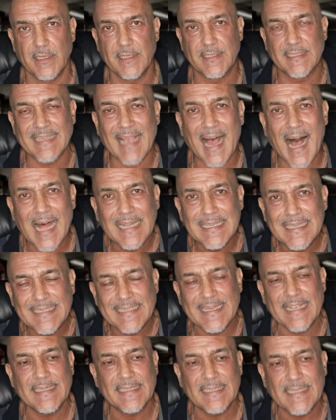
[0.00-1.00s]
It's
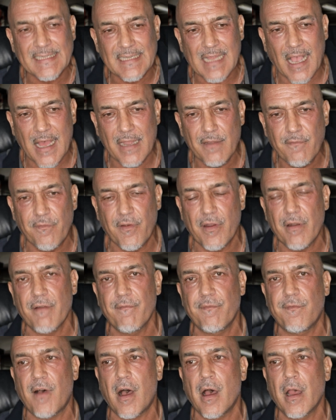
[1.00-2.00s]
untested,
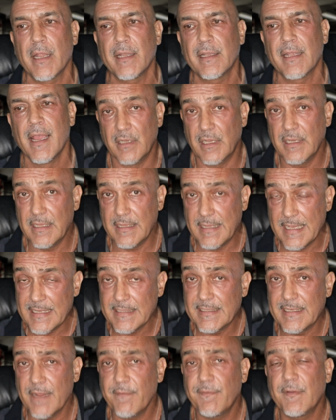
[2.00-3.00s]
unverified, and
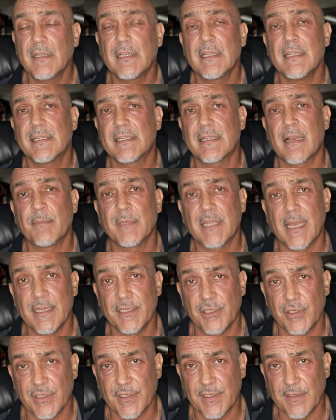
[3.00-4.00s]
there's definitely some
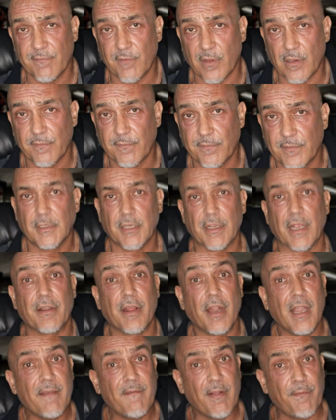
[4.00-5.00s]
dangers involved. Okay,
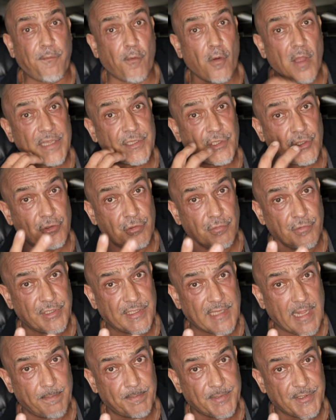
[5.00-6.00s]
now level 4 has two
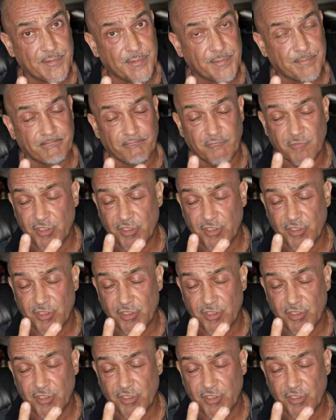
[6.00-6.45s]
steps.